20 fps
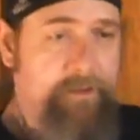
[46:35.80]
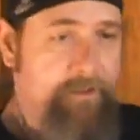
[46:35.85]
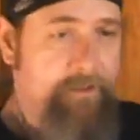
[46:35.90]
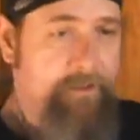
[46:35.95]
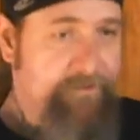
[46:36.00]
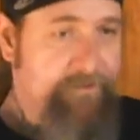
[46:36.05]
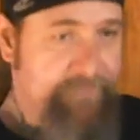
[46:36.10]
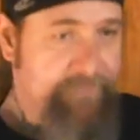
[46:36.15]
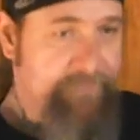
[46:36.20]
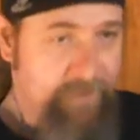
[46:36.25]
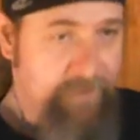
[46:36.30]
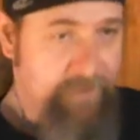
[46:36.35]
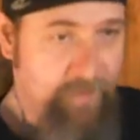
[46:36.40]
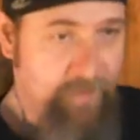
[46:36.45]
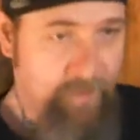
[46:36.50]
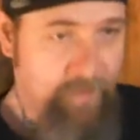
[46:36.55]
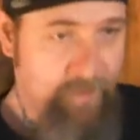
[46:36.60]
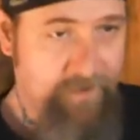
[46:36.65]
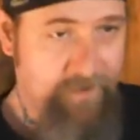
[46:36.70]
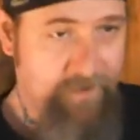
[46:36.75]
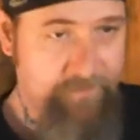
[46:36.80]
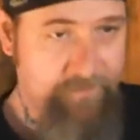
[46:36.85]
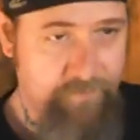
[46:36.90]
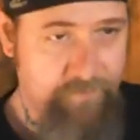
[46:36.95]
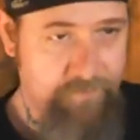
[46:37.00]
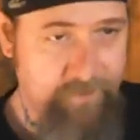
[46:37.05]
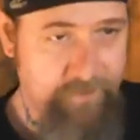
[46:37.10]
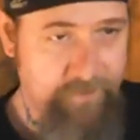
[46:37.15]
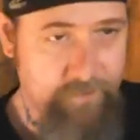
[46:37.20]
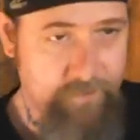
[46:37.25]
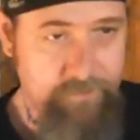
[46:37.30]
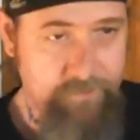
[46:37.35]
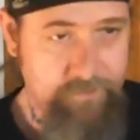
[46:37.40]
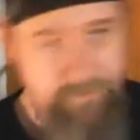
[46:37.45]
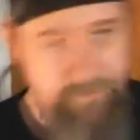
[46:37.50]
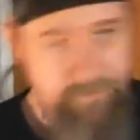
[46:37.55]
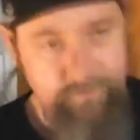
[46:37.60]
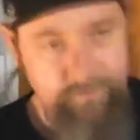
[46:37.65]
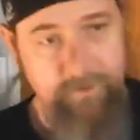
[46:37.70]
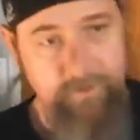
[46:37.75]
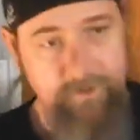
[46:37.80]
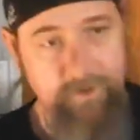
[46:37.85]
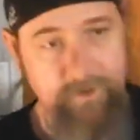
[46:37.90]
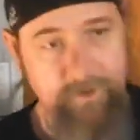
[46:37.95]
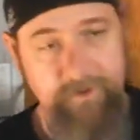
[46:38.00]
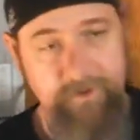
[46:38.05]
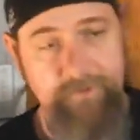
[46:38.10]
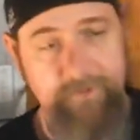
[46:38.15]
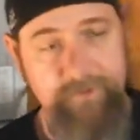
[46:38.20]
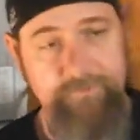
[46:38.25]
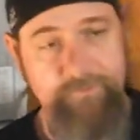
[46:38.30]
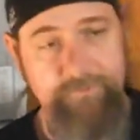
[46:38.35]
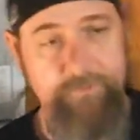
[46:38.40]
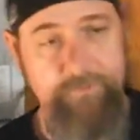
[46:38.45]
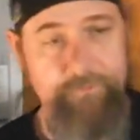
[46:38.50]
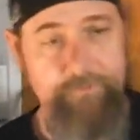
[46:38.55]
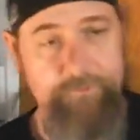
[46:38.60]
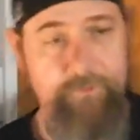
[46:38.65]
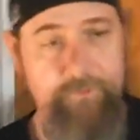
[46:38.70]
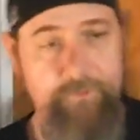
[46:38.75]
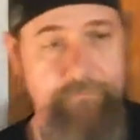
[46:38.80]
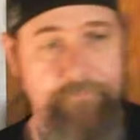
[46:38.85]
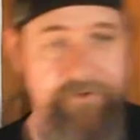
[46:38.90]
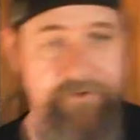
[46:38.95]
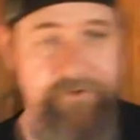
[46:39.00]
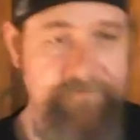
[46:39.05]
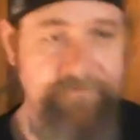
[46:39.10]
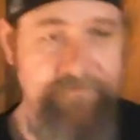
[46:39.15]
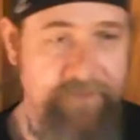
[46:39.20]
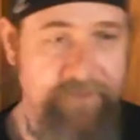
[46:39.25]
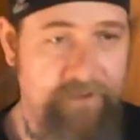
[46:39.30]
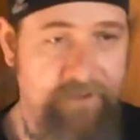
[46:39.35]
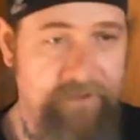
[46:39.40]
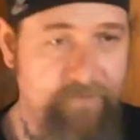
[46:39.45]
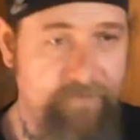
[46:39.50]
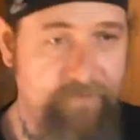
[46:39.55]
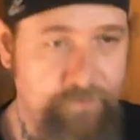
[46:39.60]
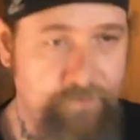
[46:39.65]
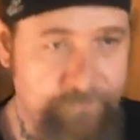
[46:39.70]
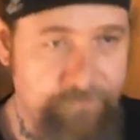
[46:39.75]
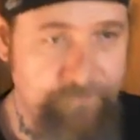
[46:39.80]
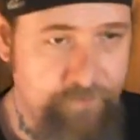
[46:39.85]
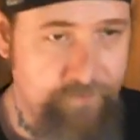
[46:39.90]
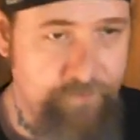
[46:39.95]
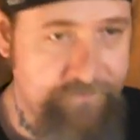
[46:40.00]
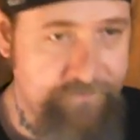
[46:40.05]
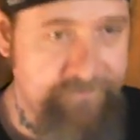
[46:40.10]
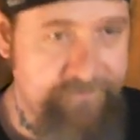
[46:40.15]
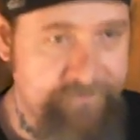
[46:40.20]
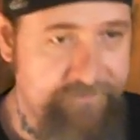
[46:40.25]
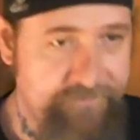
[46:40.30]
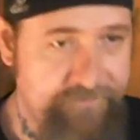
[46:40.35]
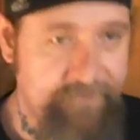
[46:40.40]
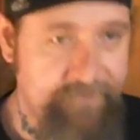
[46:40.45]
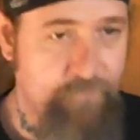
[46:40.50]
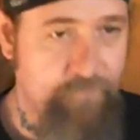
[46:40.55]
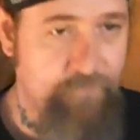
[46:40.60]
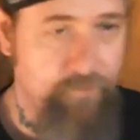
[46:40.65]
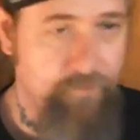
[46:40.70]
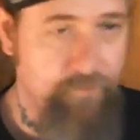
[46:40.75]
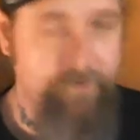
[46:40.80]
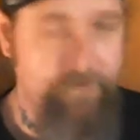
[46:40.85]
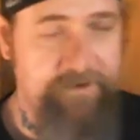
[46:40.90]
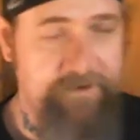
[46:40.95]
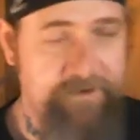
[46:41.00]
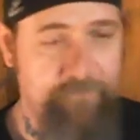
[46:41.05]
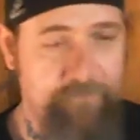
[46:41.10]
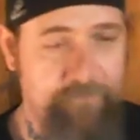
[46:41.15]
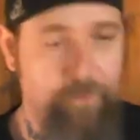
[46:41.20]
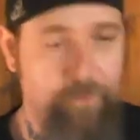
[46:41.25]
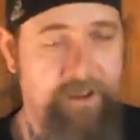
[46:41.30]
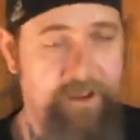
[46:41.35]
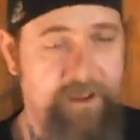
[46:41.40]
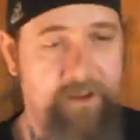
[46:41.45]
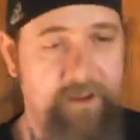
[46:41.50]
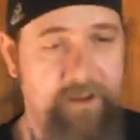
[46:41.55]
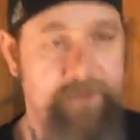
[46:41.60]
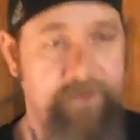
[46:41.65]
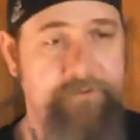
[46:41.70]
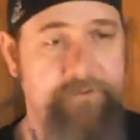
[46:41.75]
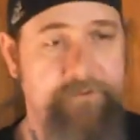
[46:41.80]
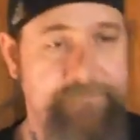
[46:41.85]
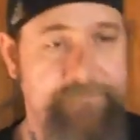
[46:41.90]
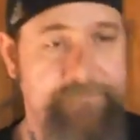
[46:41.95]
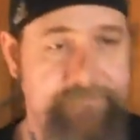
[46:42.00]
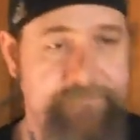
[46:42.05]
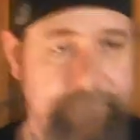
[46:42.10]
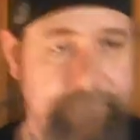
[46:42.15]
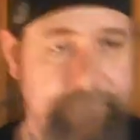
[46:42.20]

it's the light bringer. Okay, yeah, it's Lucifer, but it's not. Lucifer isn't a devil or an evil guy. It's